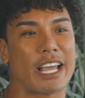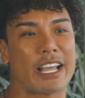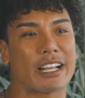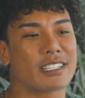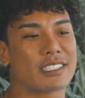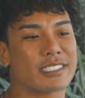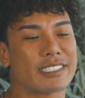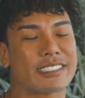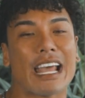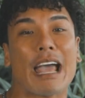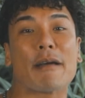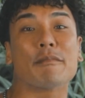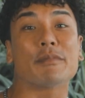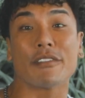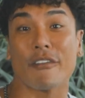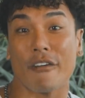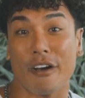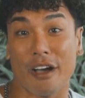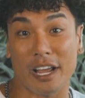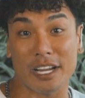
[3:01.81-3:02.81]
like Sam
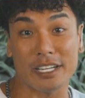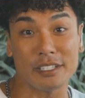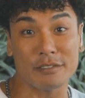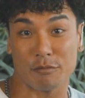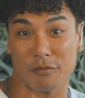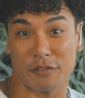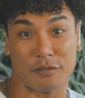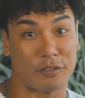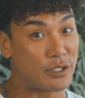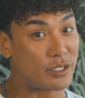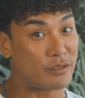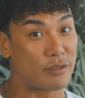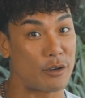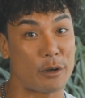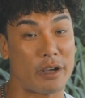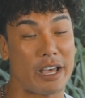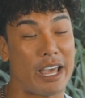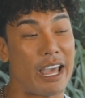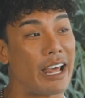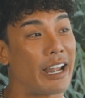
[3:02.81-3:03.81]
Divine, first of
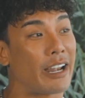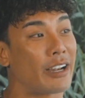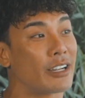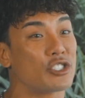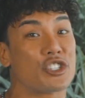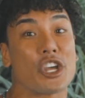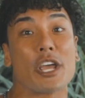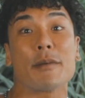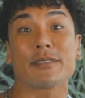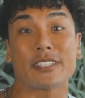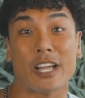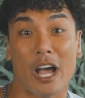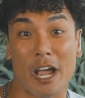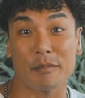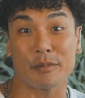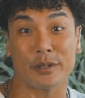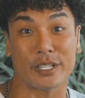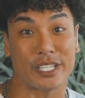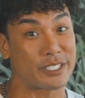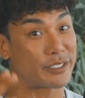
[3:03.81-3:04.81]
all, and James
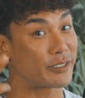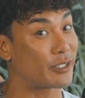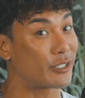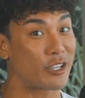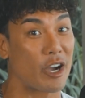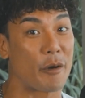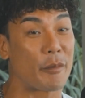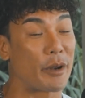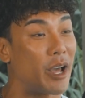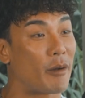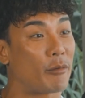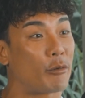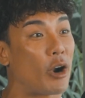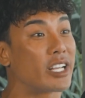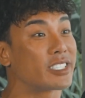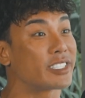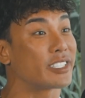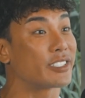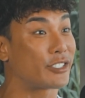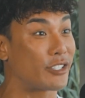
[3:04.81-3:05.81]
Hype, who's coming up,
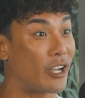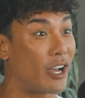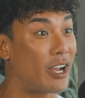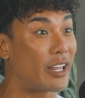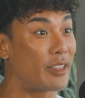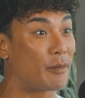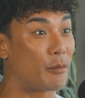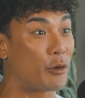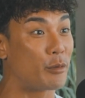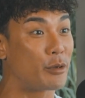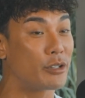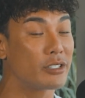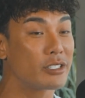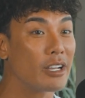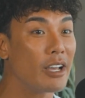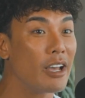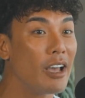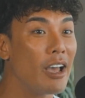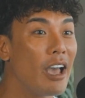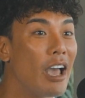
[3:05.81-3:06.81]
rising star at the moment.
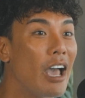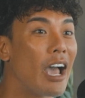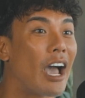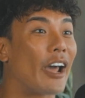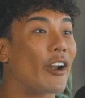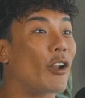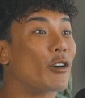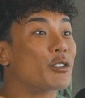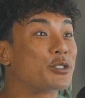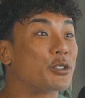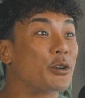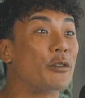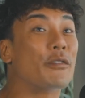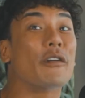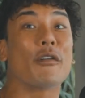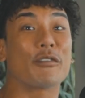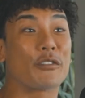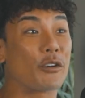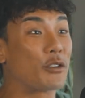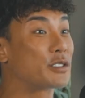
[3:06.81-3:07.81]
And also, of
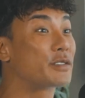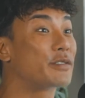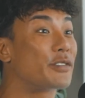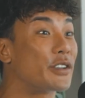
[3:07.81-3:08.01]
course,